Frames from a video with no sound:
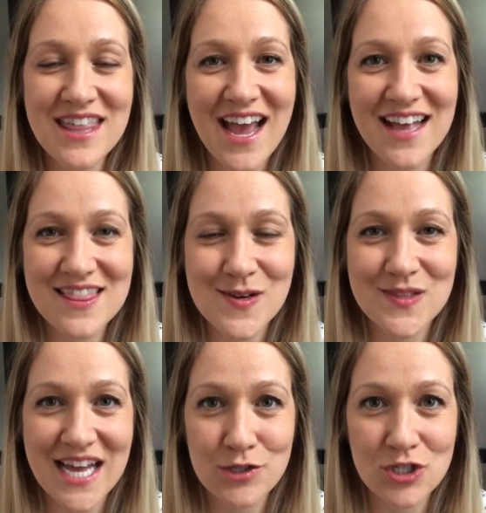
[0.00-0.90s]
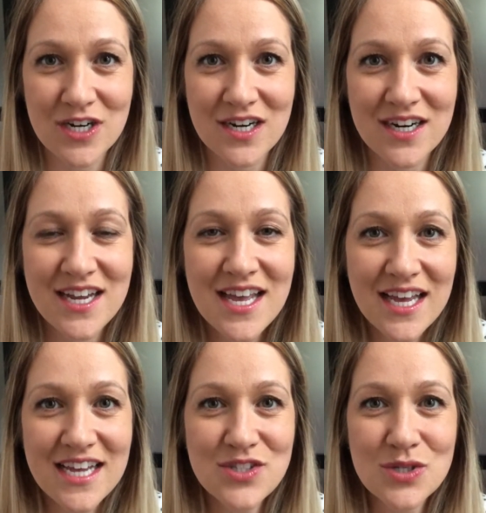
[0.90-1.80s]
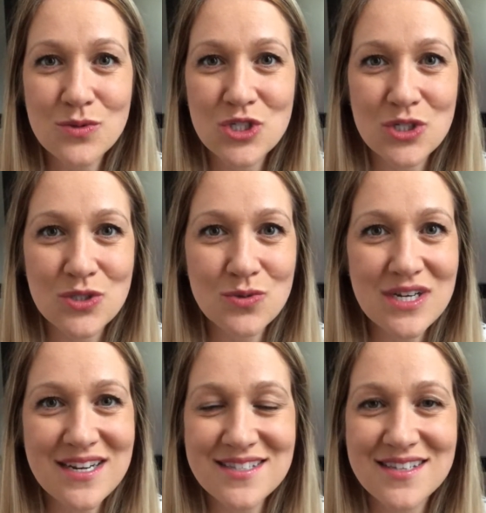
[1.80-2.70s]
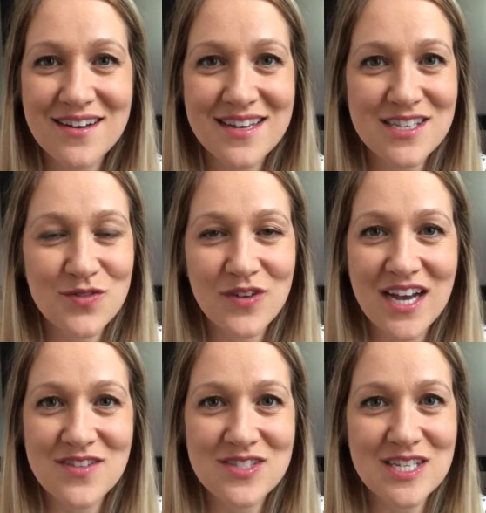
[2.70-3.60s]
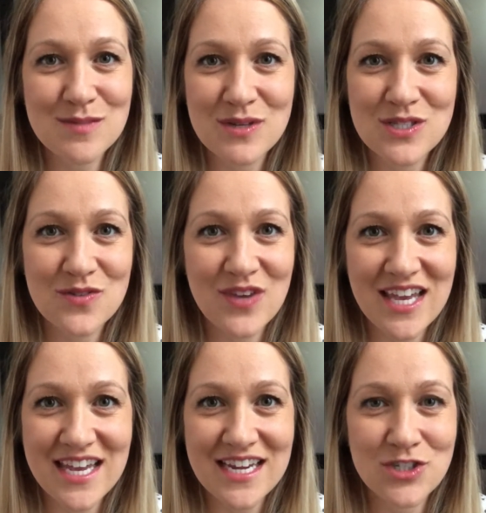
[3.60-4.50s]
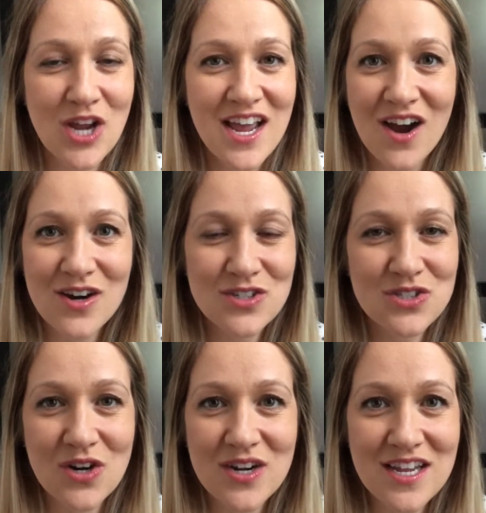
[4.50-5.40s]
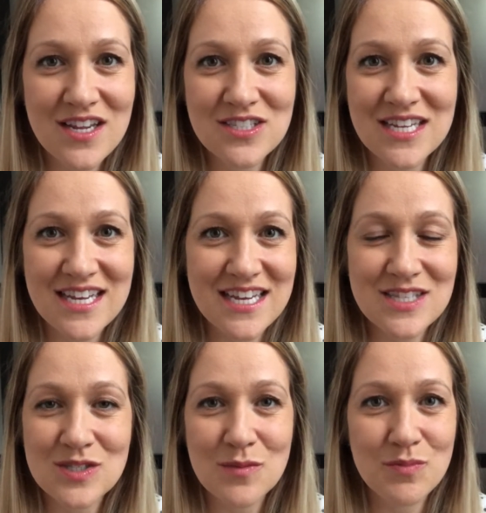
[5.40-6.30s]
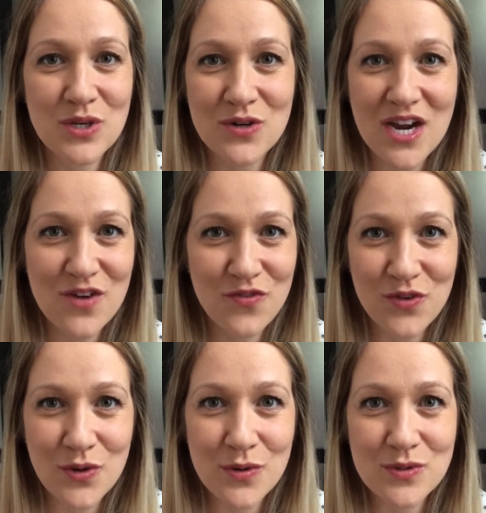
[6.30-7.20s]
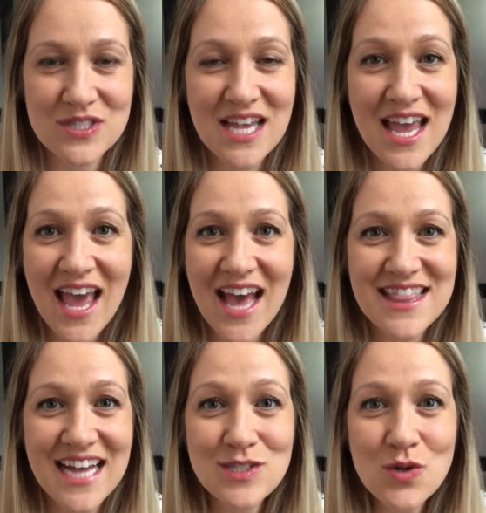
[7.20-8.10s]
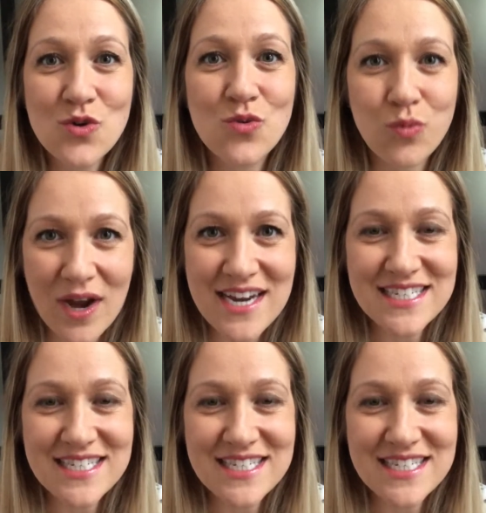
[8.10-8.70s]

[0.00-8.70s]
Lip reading: at their leisure. And so children as young as 5-6 months of age are starting to eat some pureed foods. And that's a great